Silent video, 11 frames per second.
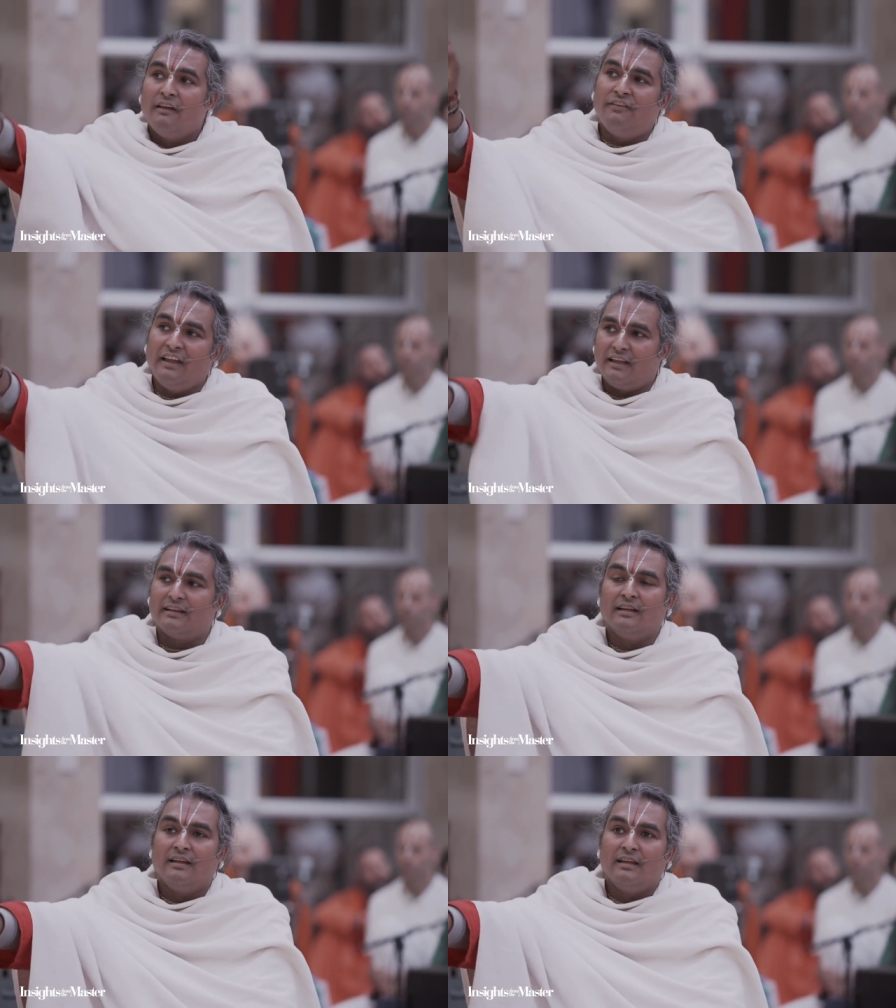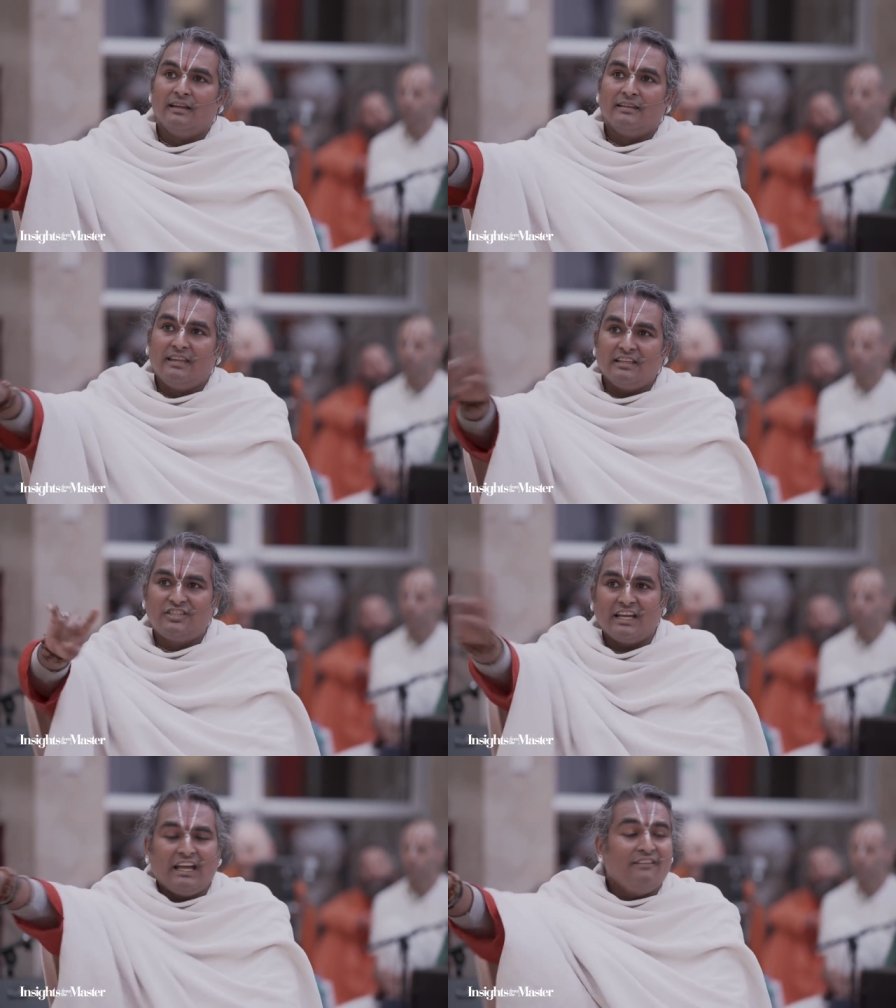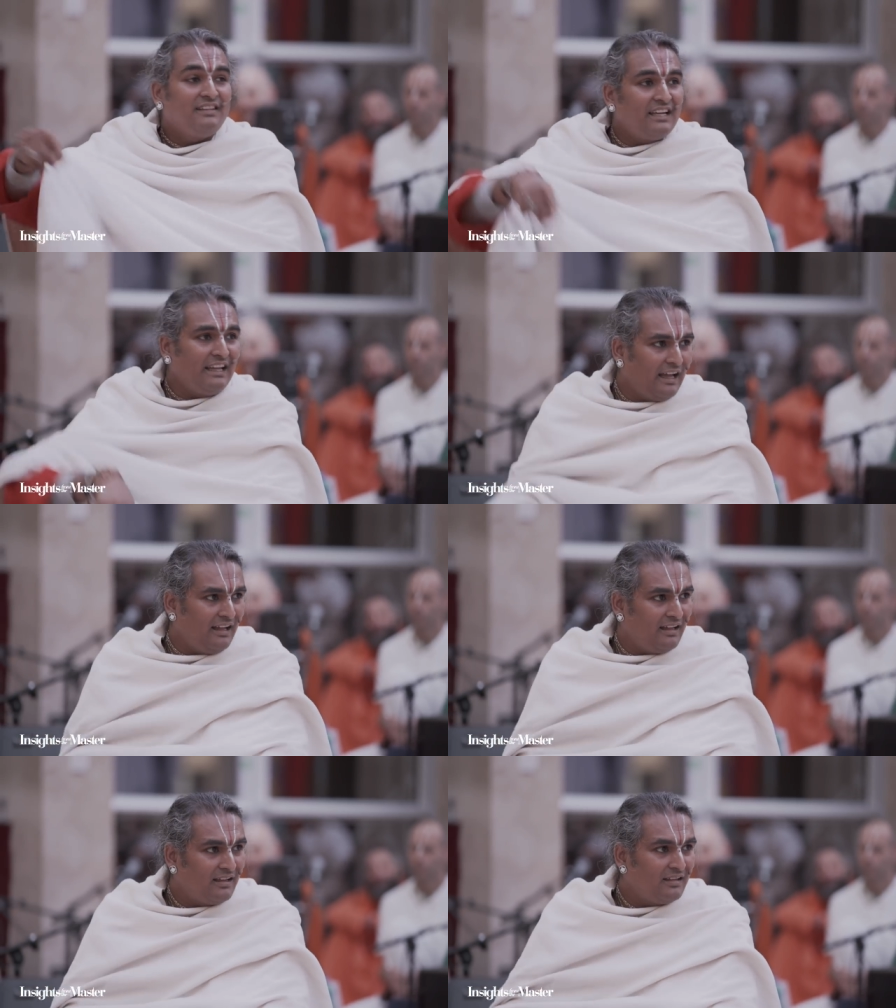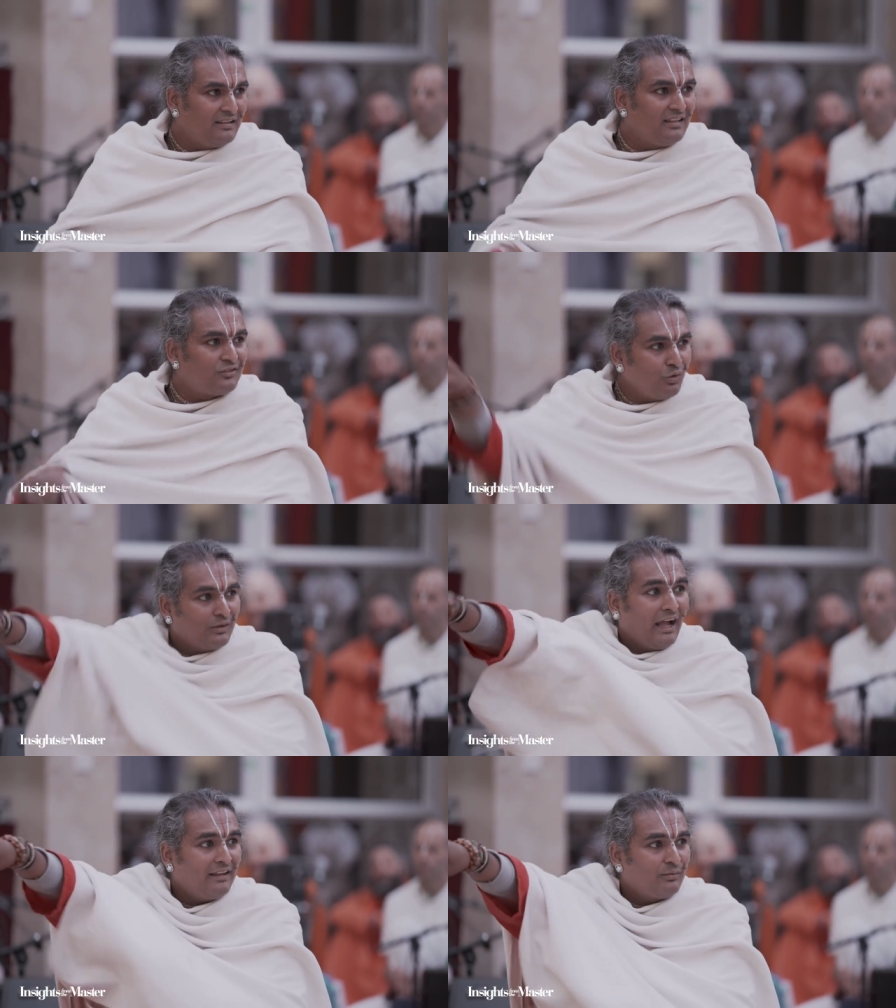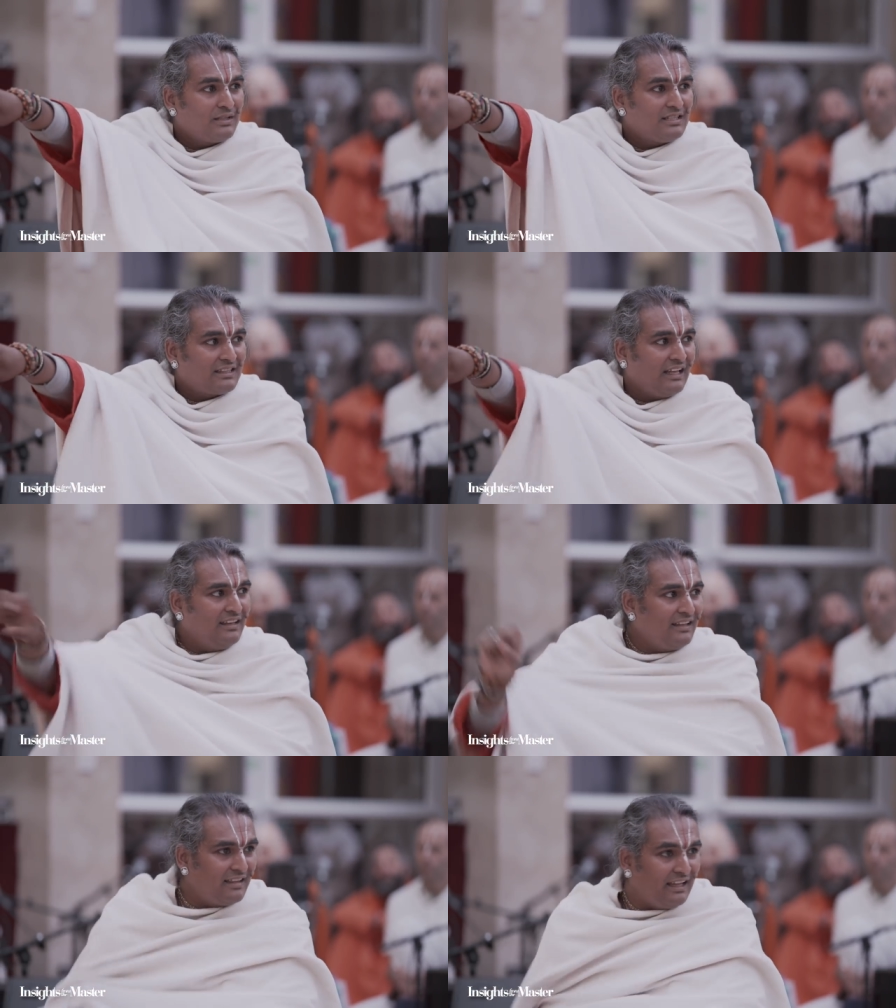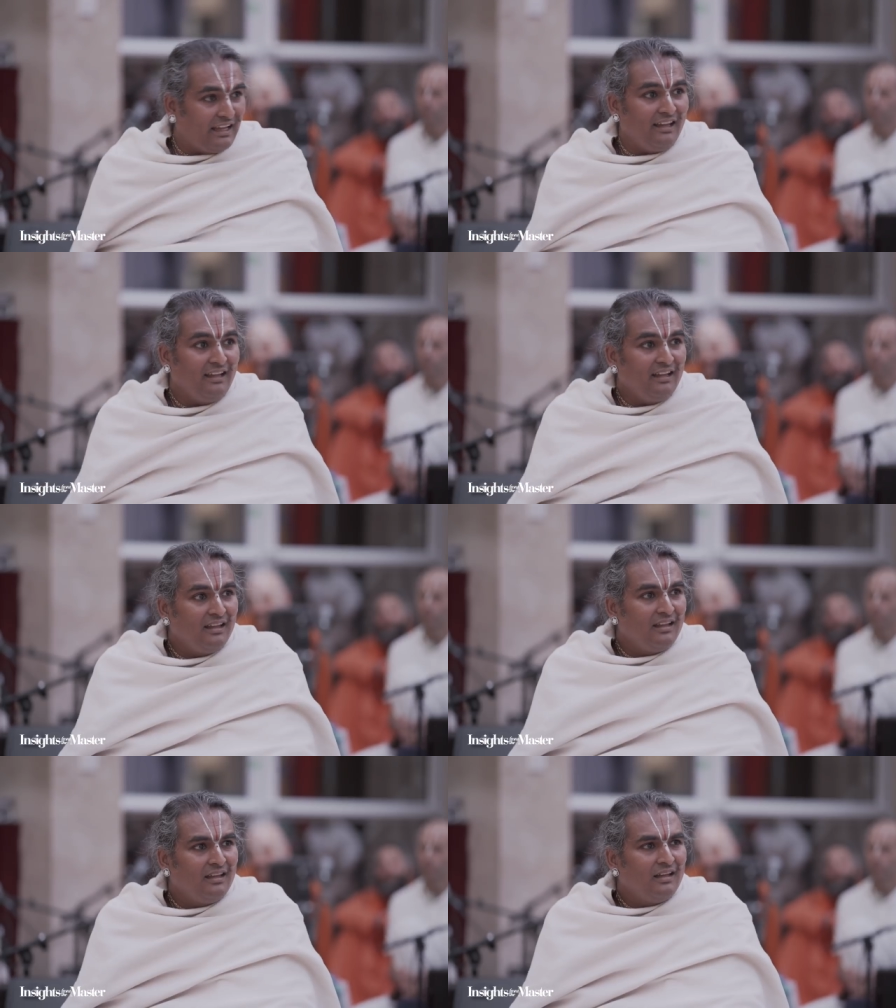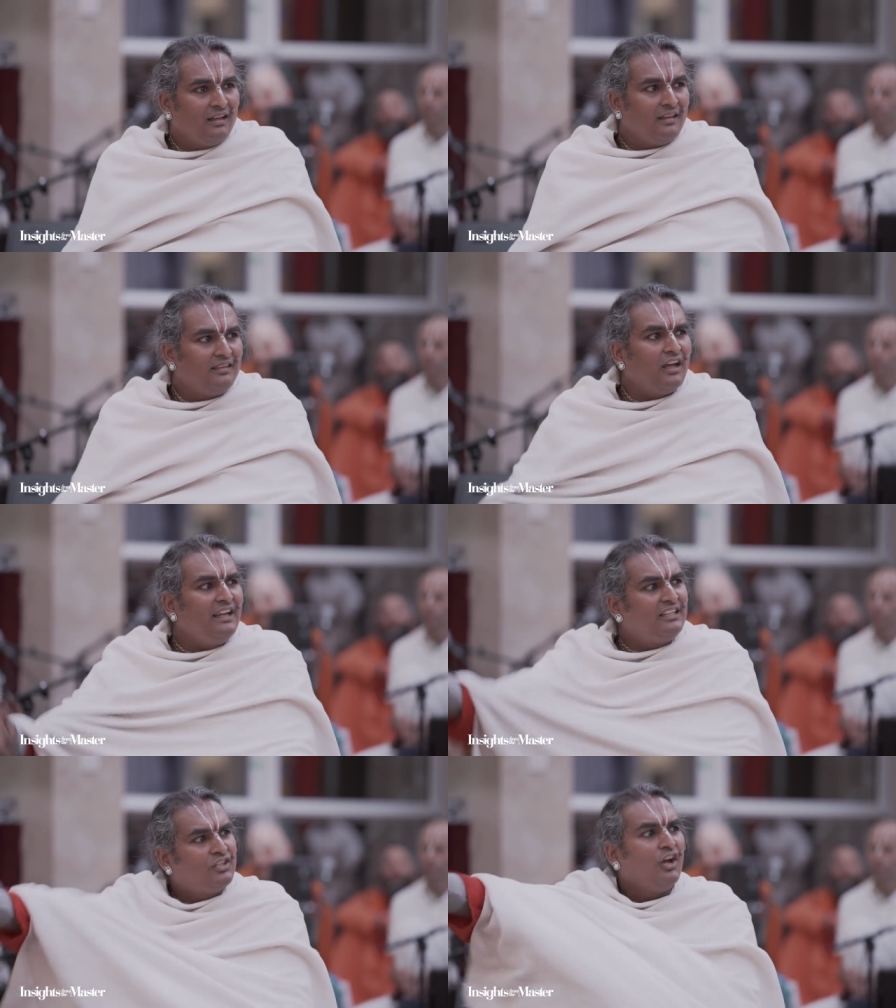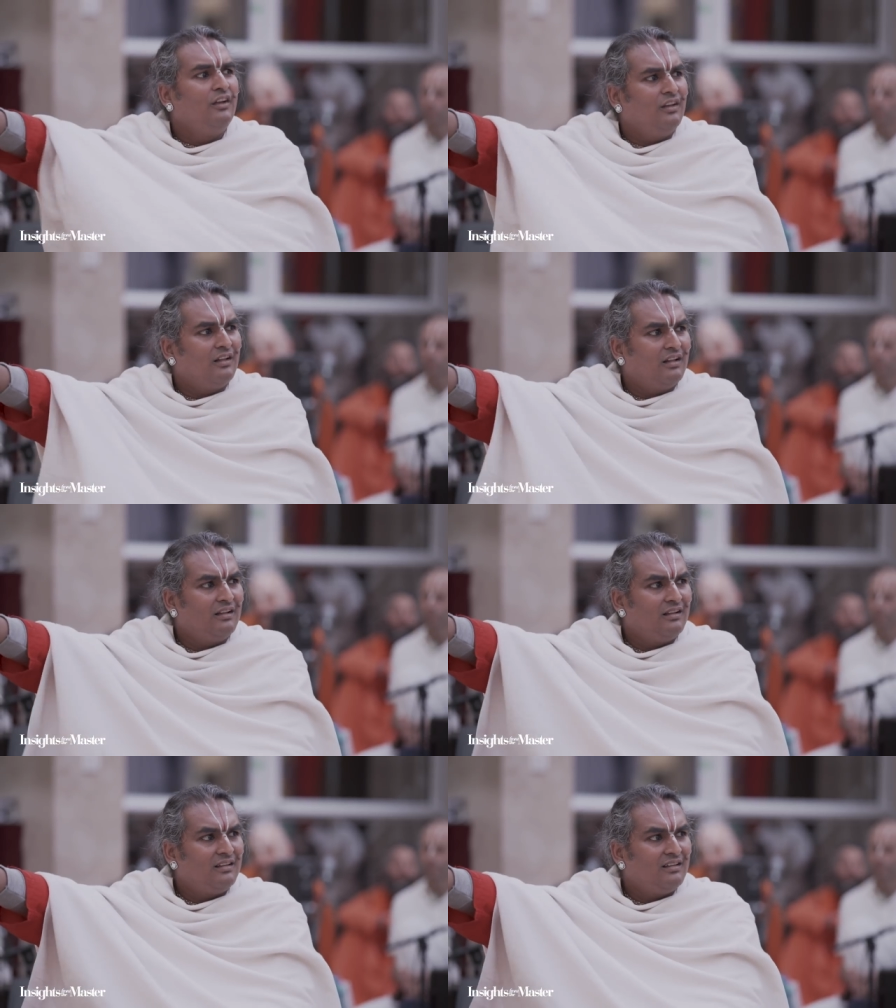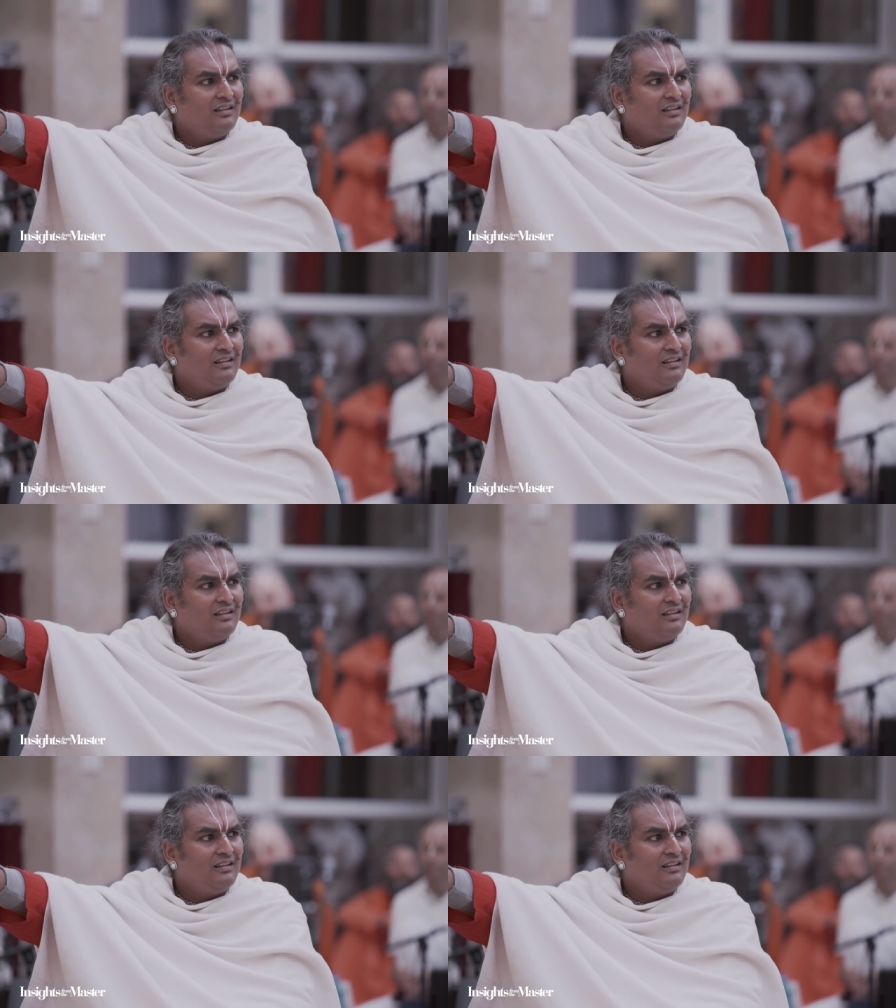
Think, this Jaya Vijaya, these two guys which is standing there, they are eternal.